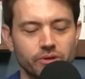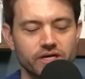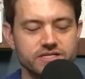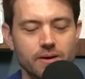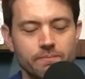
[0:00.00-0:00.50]

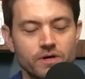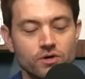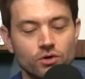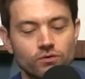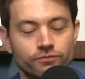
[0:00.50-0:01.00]
Because I'm
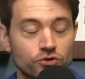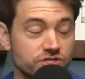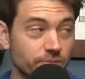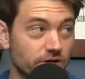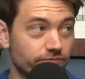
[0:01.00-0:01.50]

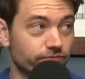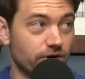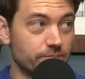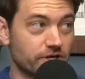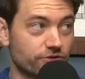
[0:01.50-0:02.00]
going
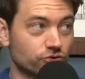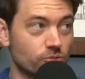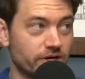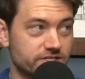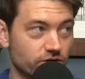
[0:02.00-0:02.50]
to
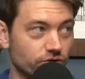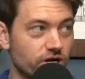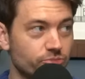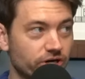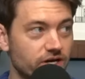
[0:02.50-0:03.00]
throw my
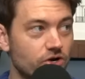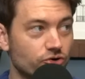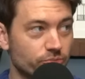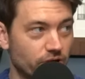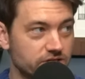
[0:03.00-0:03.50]
Telluride buddy
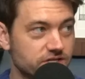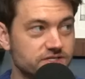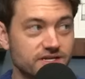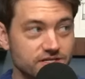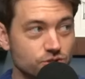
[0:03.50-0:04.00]
under the bus,
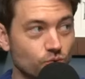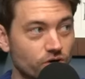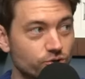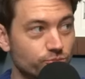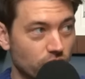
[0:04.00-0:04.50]
cuz he's the
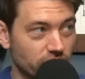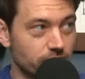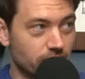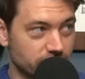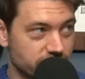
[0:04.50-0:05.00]
one who brought
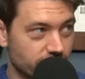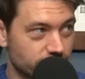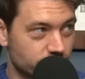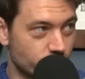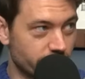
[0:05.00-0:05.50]
up Montec
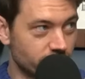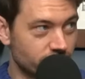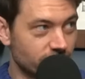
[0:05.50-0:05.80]
to me.